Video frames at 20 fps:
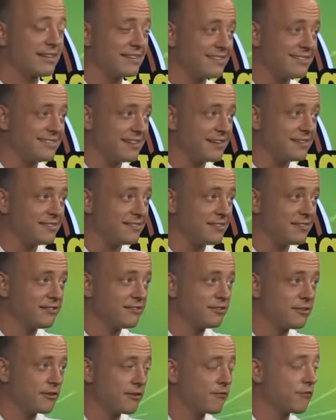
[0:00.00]

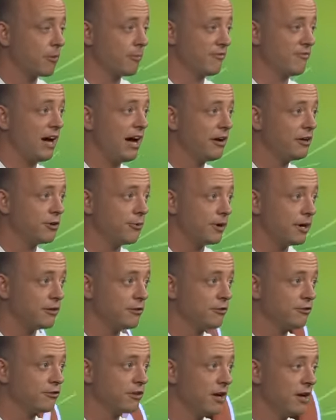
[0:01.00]
consensus from
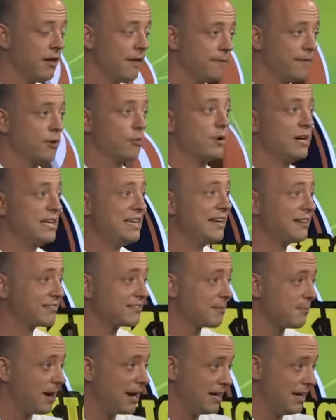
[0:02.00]
evaluators that when he gets
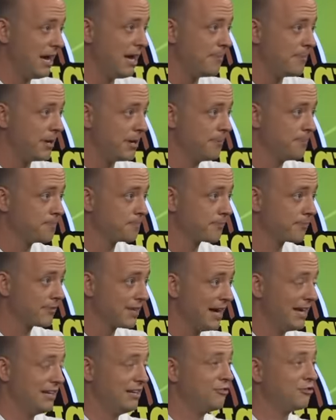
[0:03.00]
to Miami,
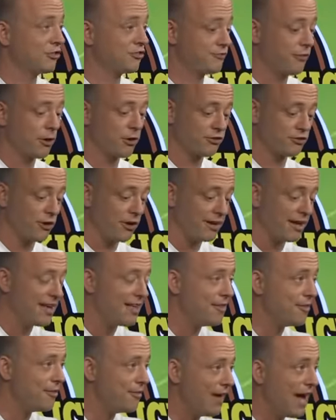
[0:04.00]
and he's just focused on
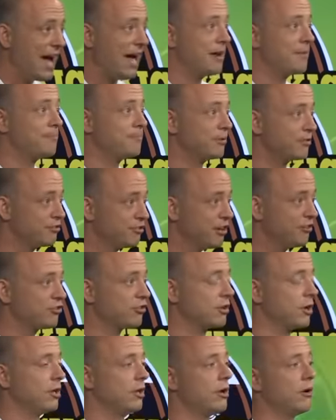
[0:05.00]
that
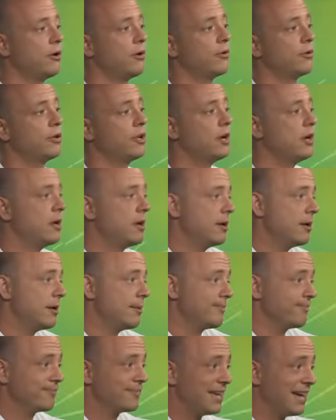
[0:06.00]
position alone,
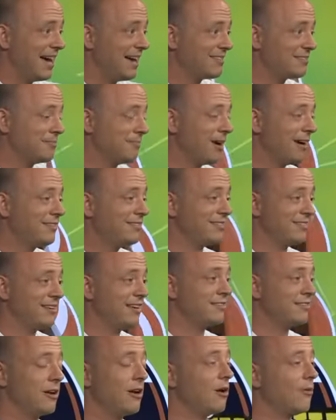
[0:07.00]
as much as
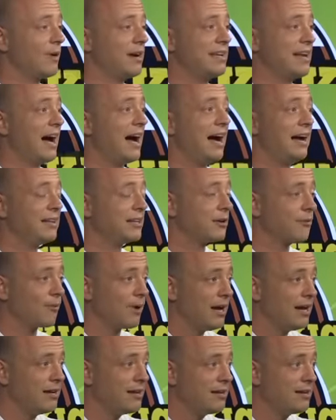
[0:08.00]
already highly
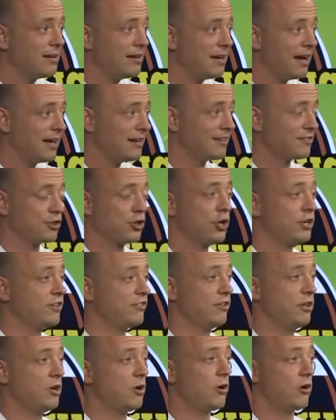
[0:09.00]
rated and as good
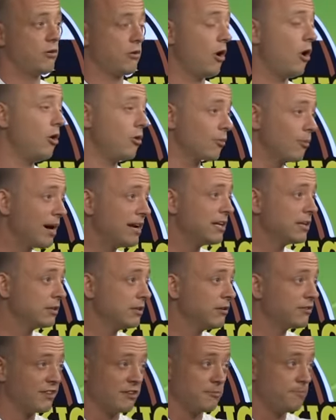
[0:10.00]
as he already
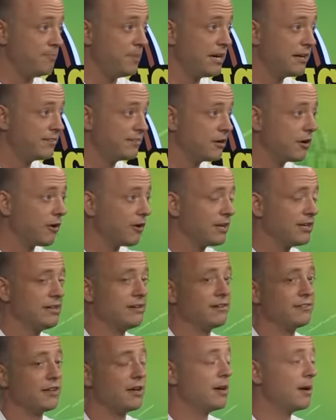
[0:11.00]
looks, as big as he already
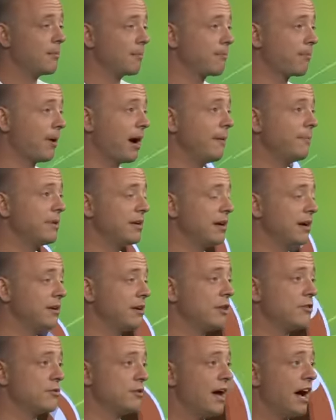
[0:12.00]
is, probably
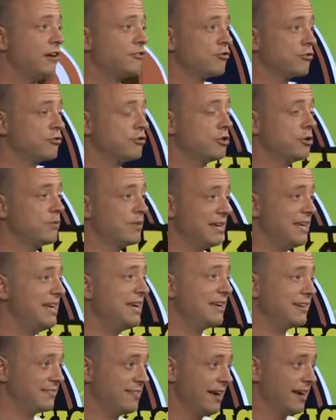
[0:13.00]
another notch or two that he
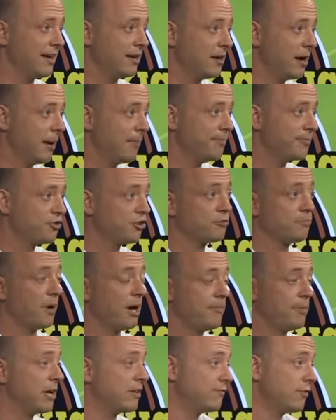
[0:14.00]
can take it up just
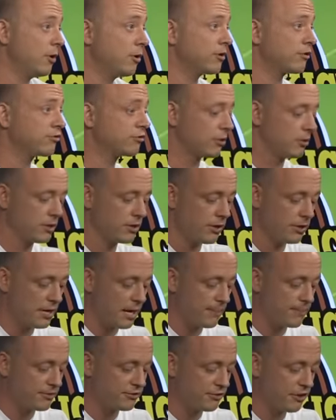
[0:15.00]
by being focused solely on
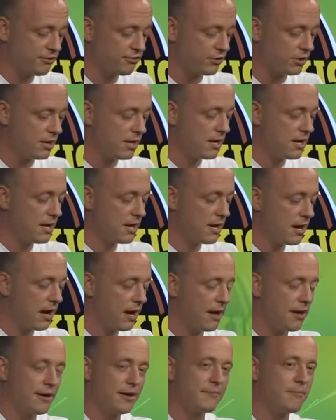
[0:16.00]
that position.
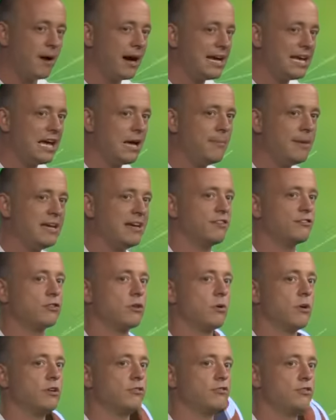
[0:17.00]
Uh, Miami is
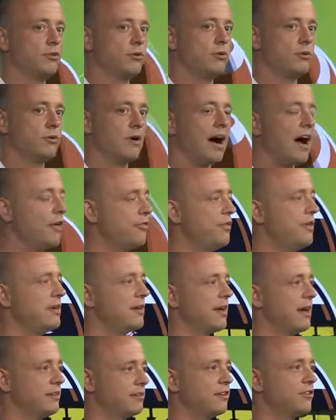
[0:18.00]
going to, I
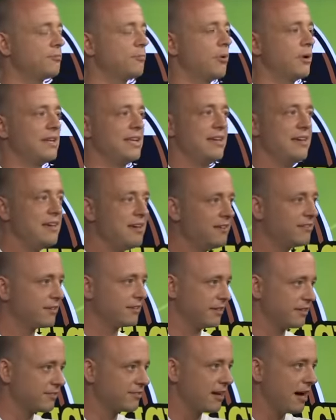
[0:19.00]
think, at this point,
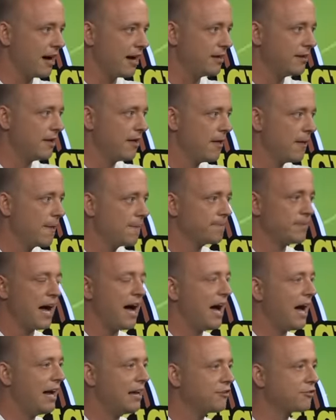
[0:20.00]
easily sign the
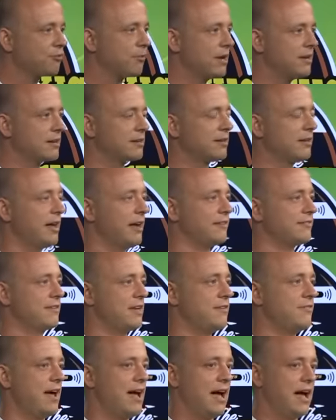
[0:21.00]
highest-rated class
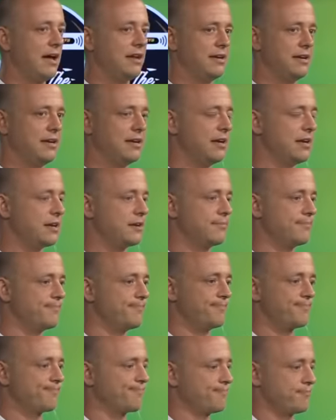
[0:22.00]
they've had in
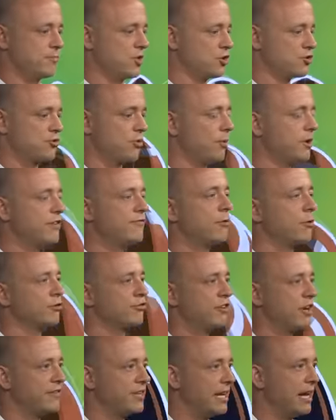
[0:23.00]
the twenty-four
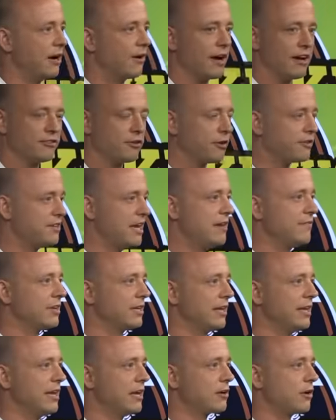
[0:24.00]
seven era. I saw David
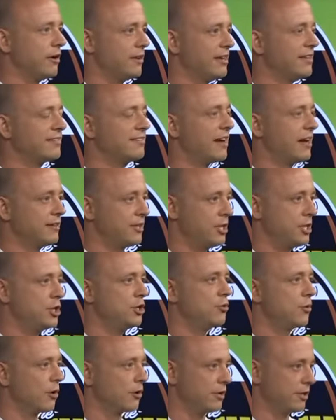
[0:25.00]
Lake on Inside the
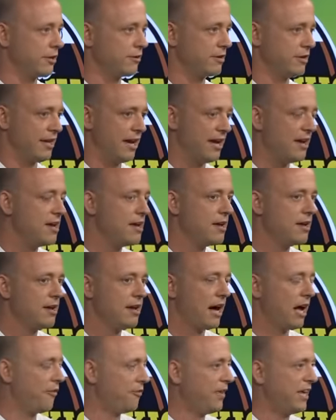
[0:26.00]
U earlier today.
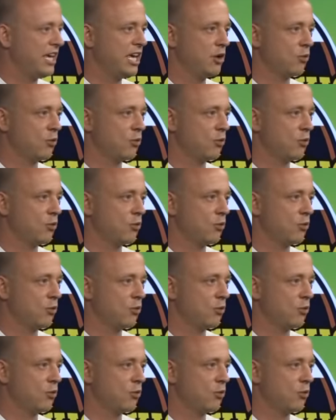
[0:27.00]
I think